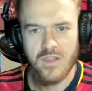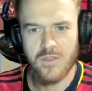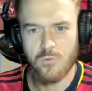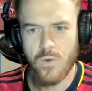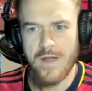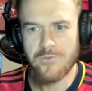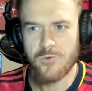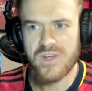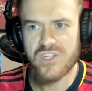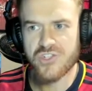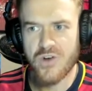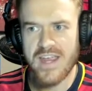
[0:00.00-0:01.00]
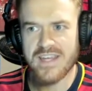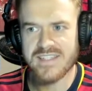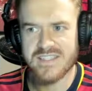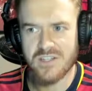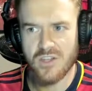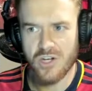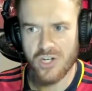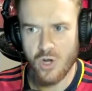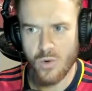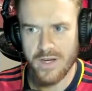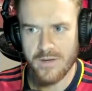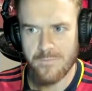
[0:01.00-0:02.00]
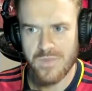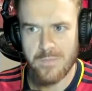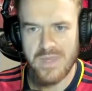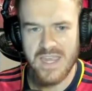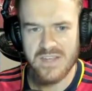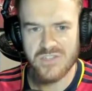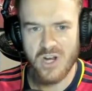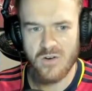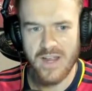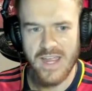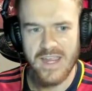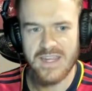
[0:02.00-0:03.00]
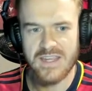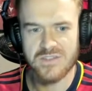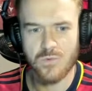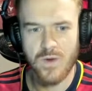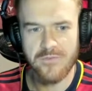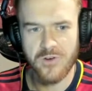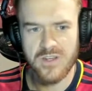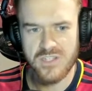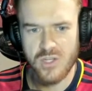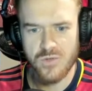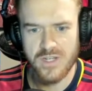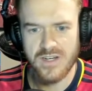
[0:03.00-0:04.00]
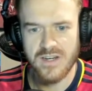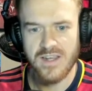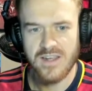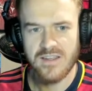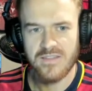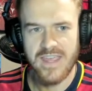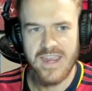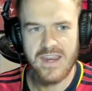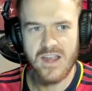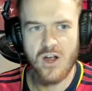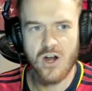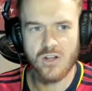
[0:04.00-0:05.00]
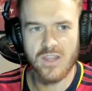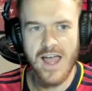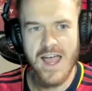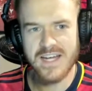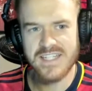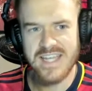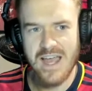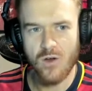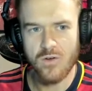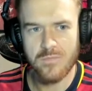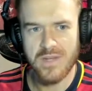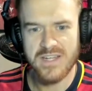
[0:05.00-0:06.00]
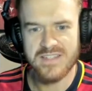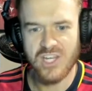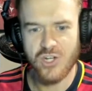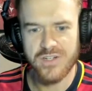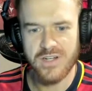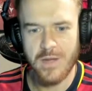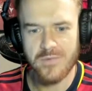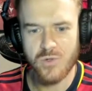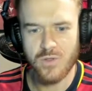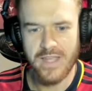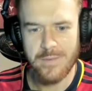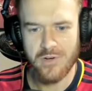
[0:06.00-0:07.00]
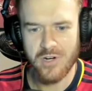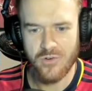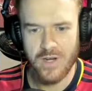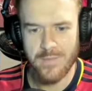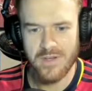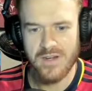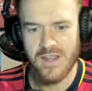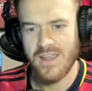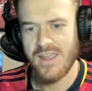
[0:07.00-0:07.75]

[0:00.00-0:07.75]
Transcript: The referee strike is still ongoing. The PSRA is the referees union. They are locked out because they couldn't come to a labor agreement.